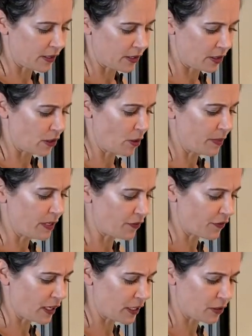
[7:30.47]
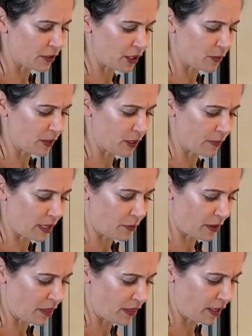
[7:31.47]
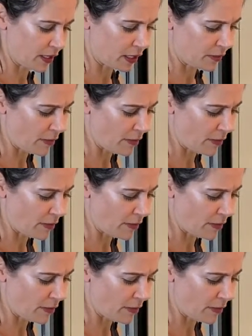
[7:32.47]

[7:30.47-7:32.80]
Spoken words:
So don't be afraid to experiment with things.